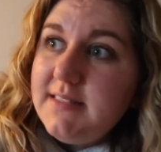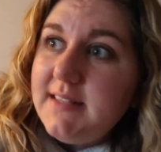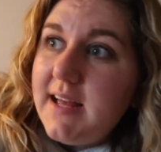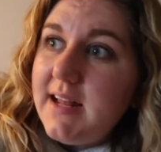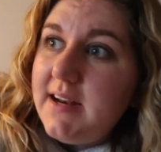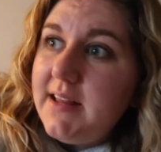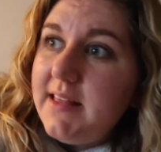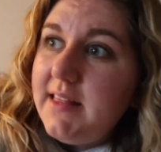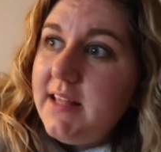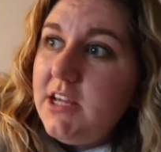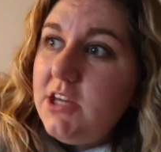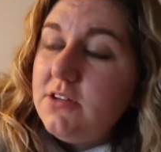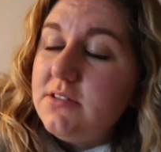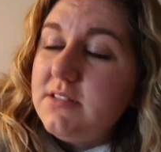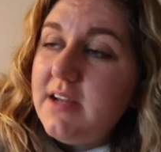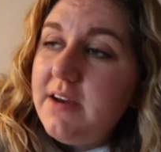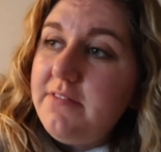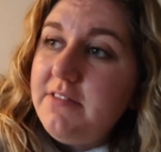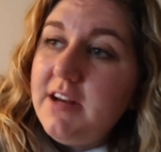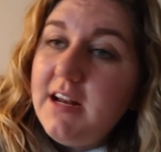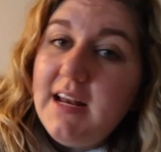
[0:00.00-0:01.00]
then I think you'll
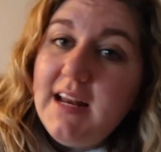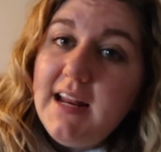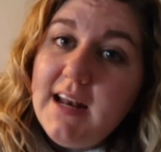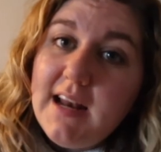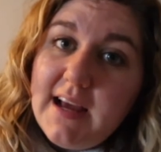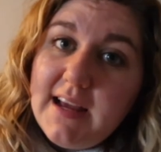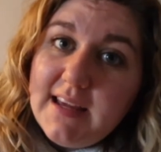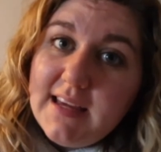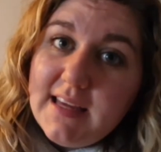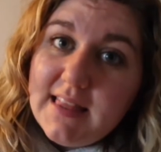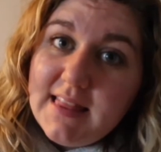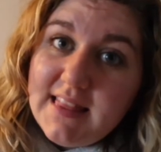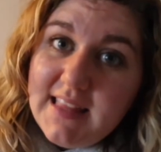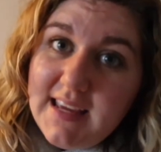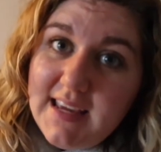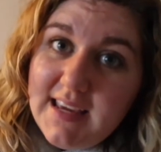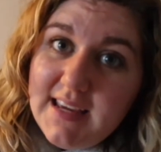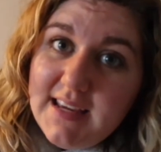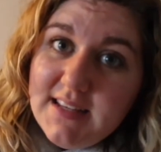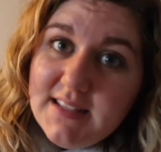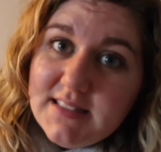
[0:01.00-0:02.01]
definitely like
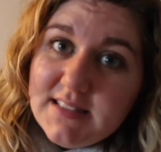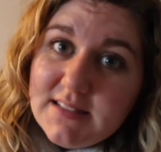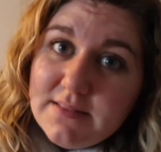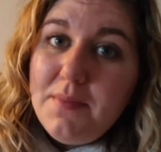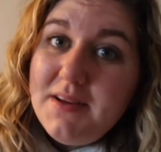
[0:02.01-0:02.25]
these.